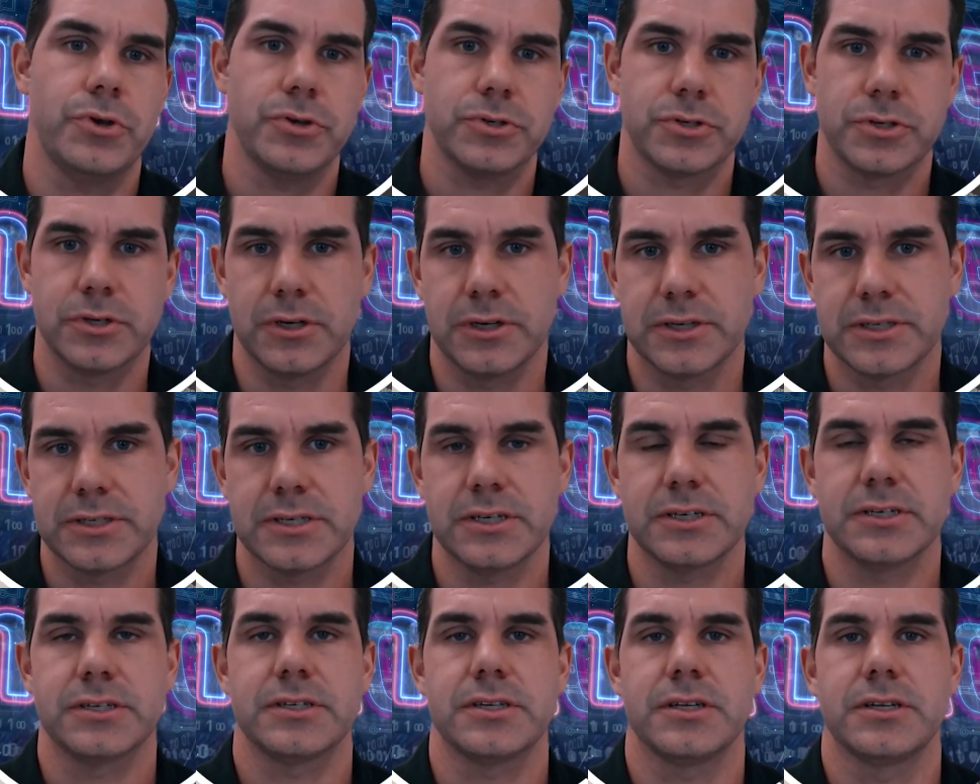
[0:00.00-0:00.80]
personal
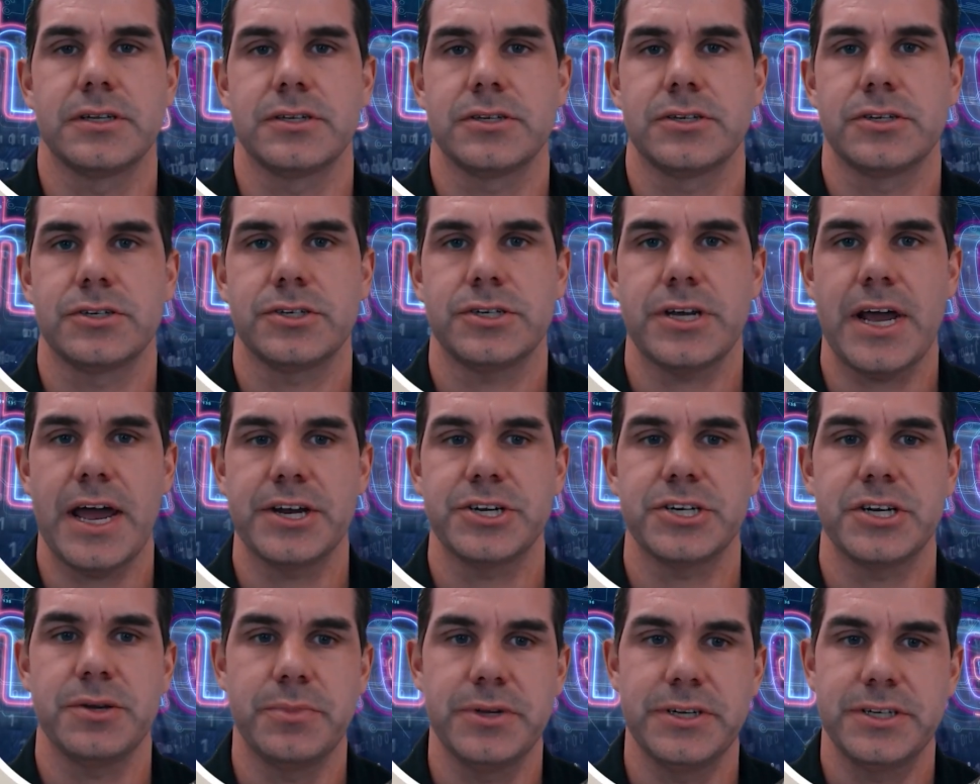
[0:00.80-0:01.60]
assistance,
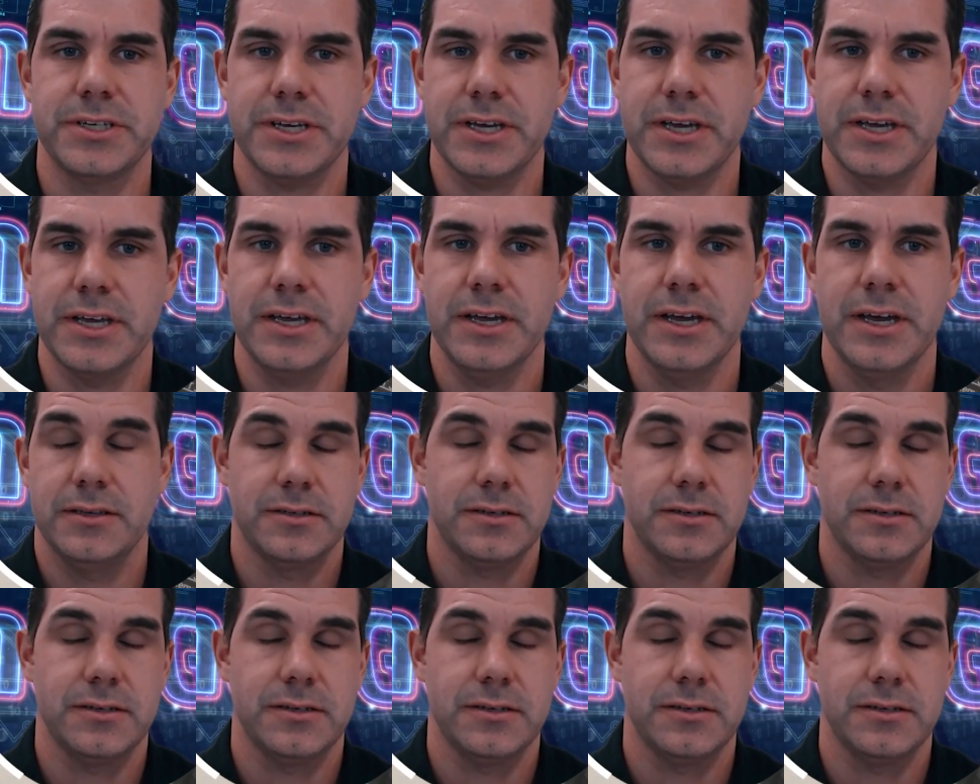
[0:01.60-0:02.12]
ChatGPT